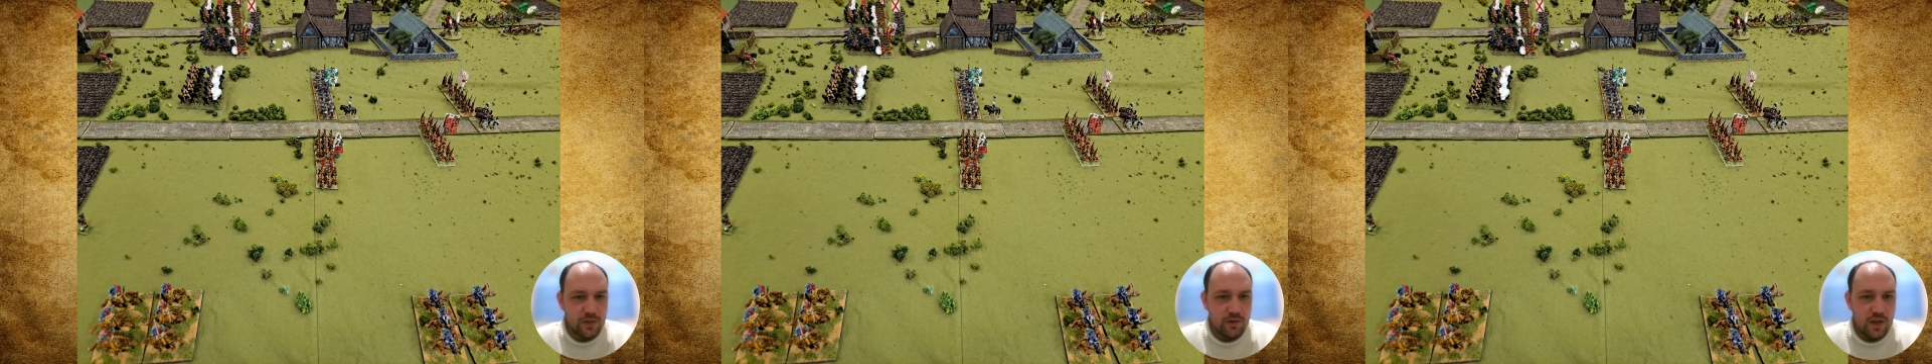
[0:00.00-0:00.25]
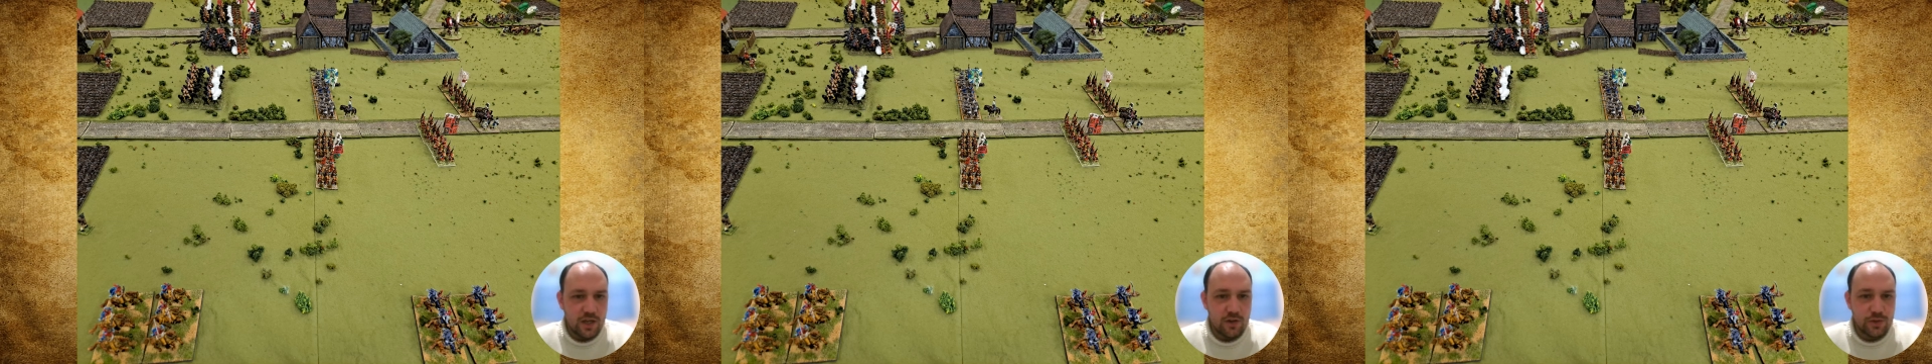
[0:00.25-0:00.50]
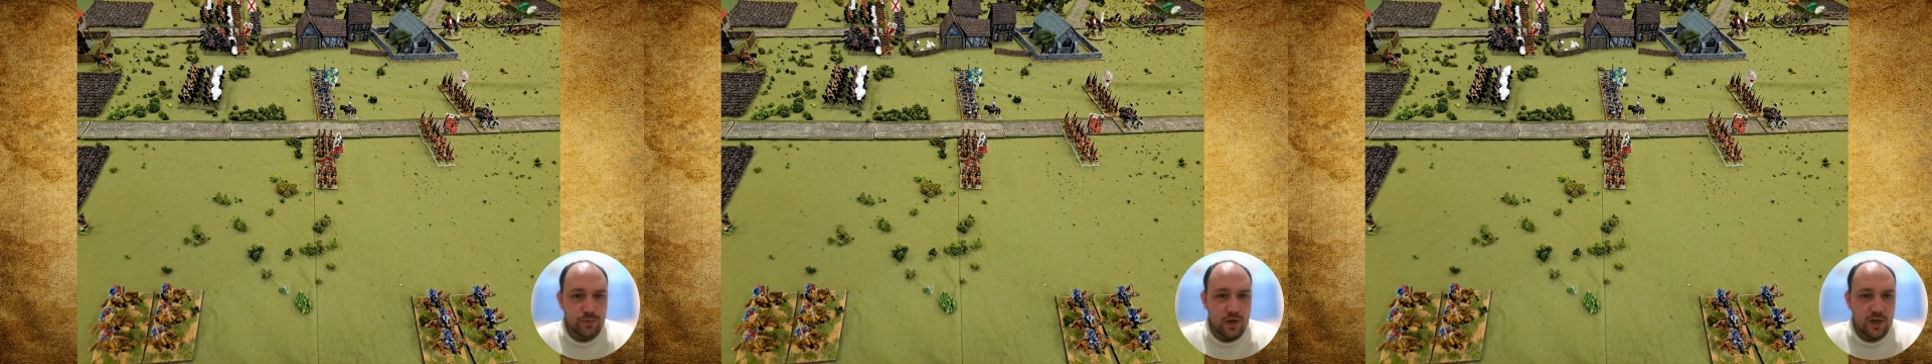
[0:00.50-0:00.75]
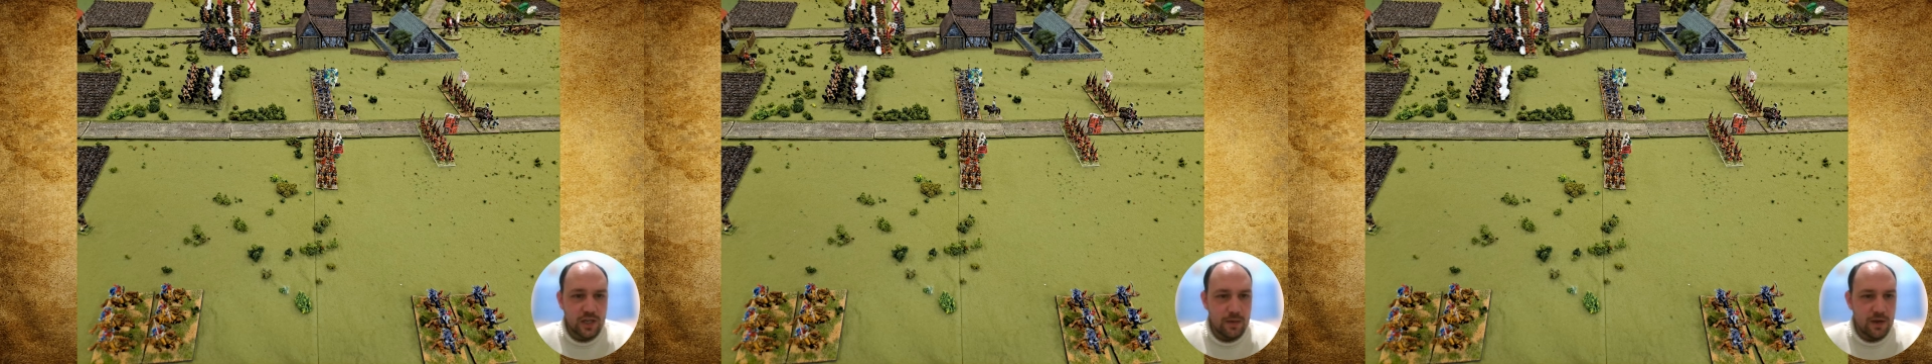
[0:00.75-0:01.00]
The
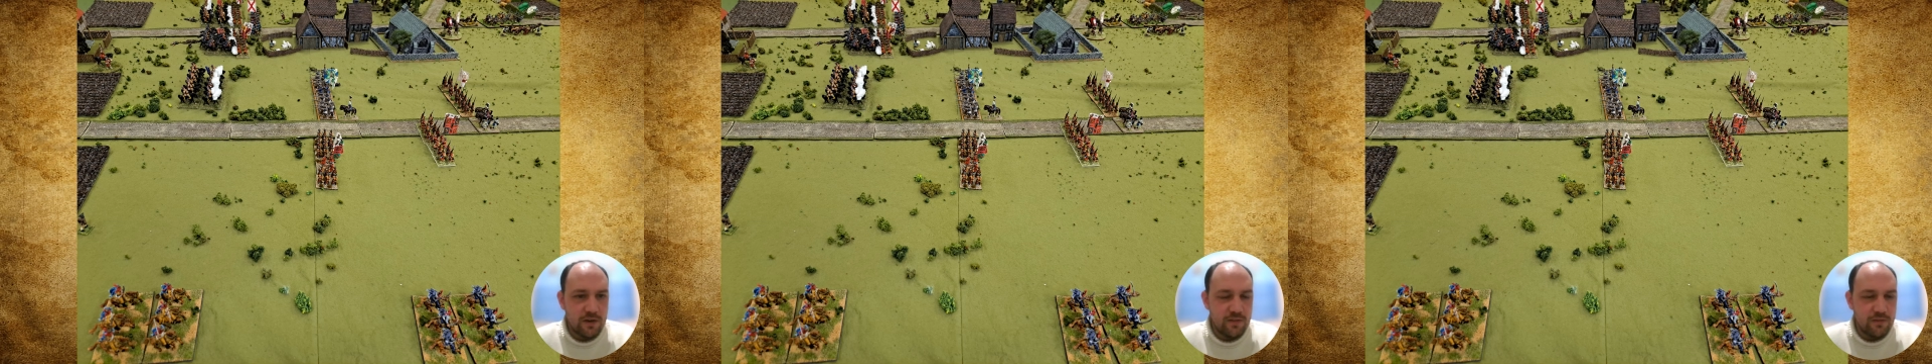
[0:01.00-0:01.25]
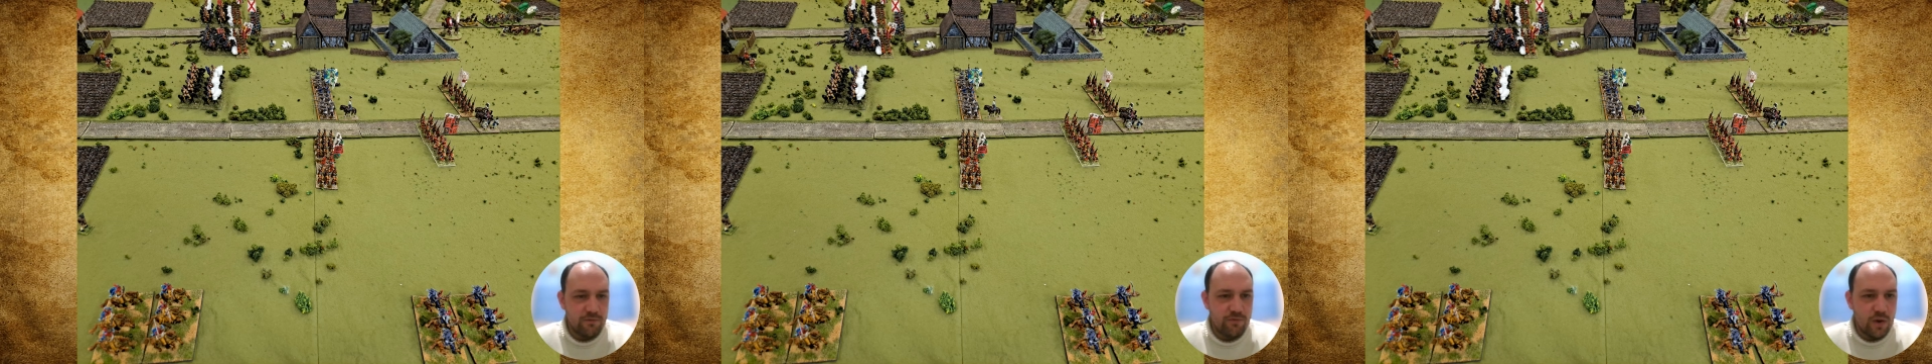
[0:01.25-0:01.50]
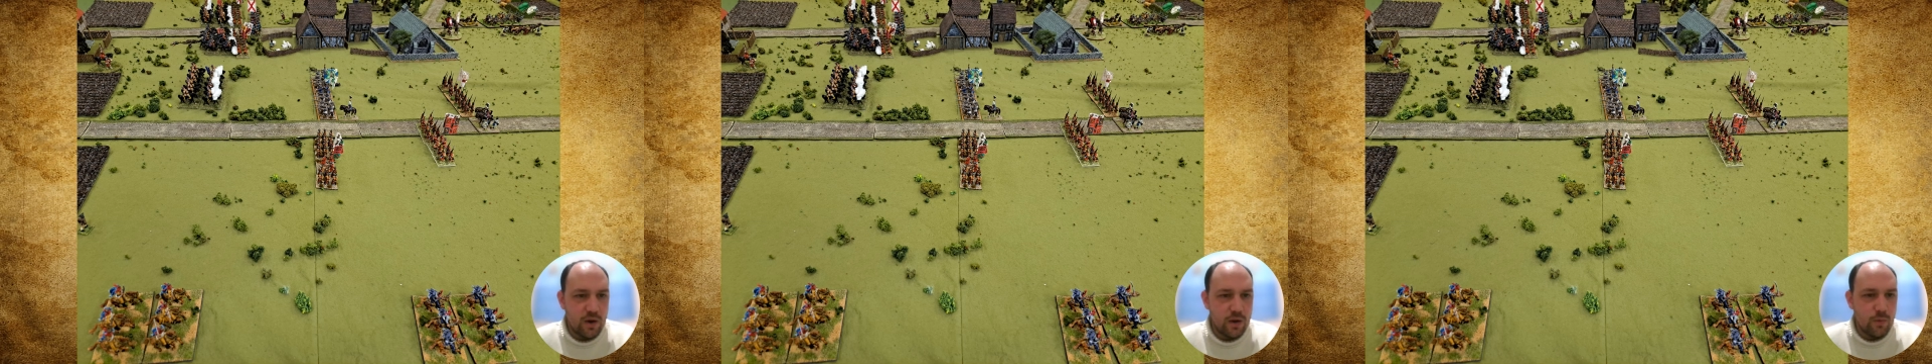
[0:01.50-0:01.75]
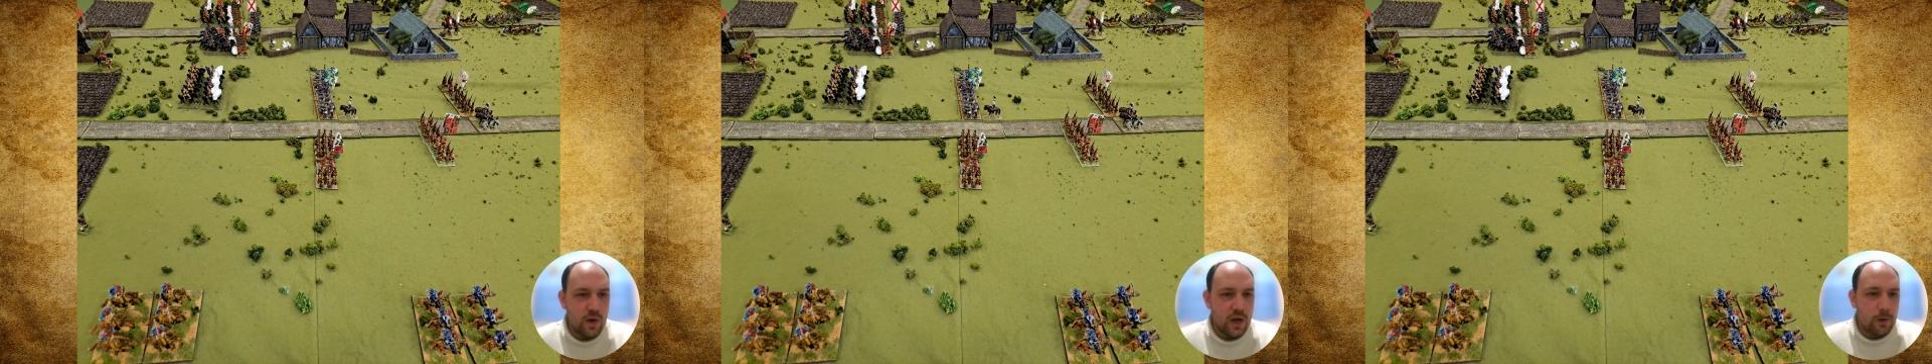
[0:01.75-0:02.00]
Écossois came out of it very
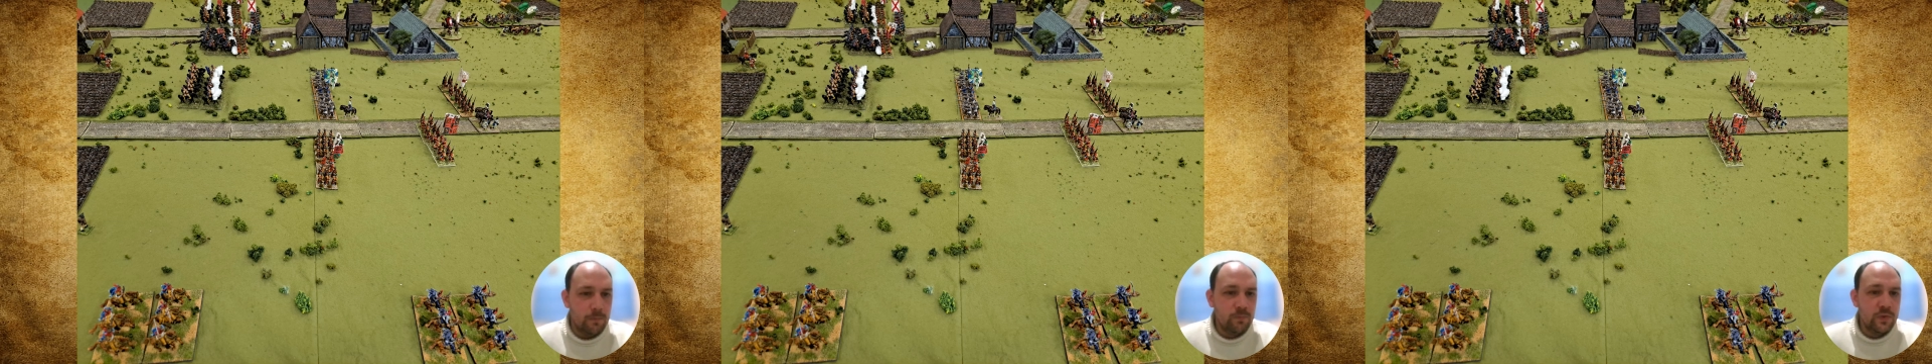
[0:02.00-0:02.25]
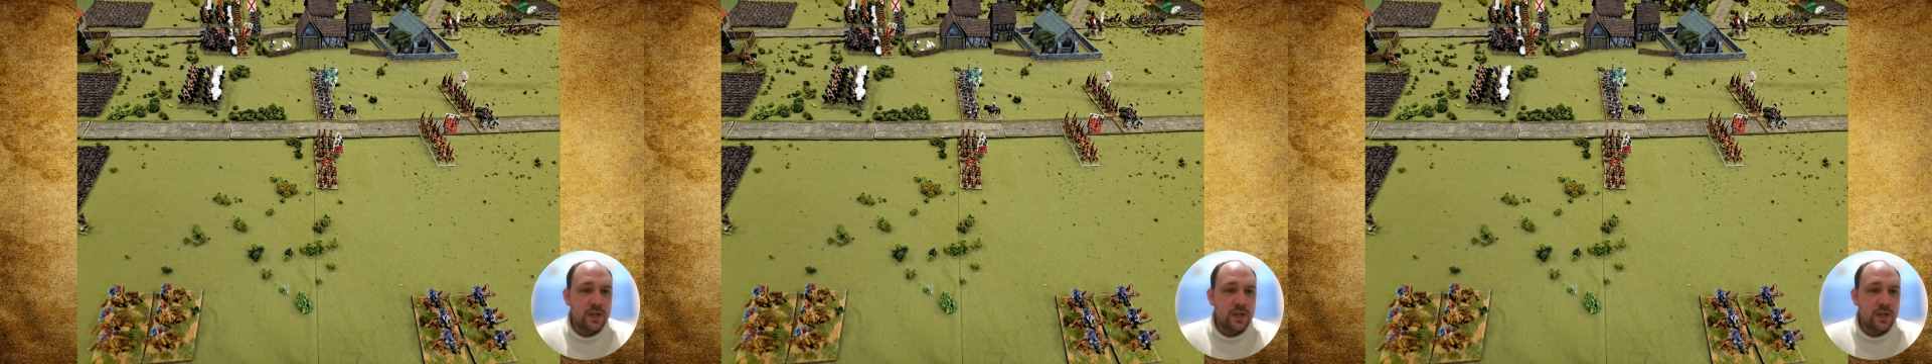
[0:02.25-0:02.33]
well.